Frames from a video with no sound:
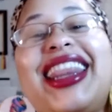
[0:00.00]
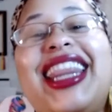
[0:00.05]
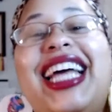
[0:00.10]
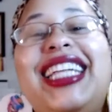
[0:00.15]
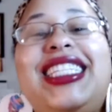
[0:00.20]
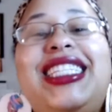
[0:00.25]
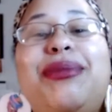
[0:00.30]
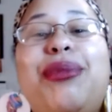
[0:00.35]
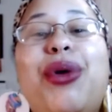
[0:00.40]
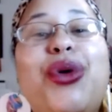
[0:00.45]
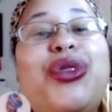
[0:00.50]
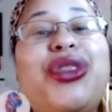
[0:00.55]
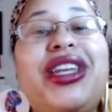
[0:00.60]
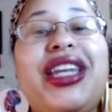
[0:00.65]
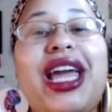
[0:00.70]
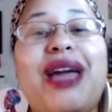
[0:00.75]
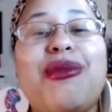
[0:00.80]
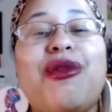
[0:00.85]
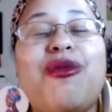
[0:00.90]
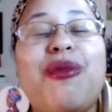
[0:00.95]
That's both the
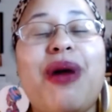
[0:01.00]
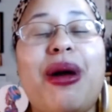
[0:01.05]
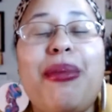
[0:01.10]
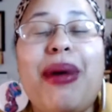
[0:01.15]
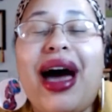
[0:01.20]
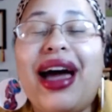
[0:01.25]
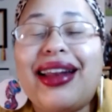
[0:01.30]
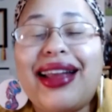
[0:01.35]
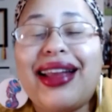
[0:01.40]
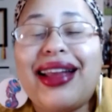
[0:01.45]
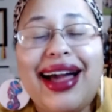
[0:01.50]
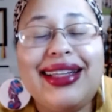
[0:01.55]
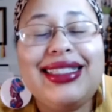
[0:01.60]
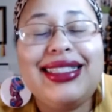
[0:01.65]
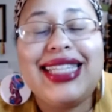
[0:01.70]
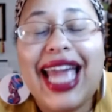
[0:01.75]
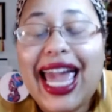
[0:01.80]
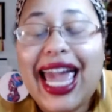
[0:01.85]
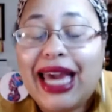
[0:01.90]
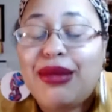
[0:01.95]
name of my podcast
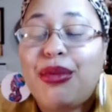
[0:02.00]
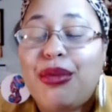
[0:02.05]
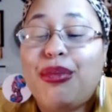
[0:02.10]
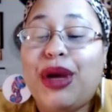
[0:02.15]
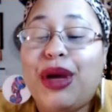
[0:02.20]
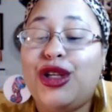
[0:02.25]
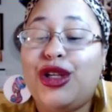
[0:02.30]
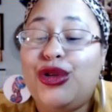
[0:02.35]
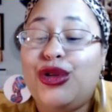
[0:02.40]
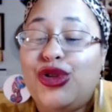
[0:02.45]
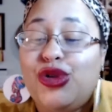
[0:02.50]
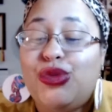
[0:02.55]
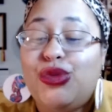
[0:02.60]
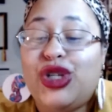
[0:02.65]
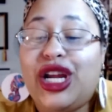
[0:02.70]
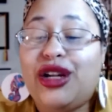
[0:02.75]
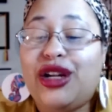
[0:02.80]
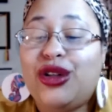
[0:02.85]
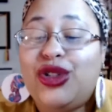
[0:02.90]
and my YouTube channel.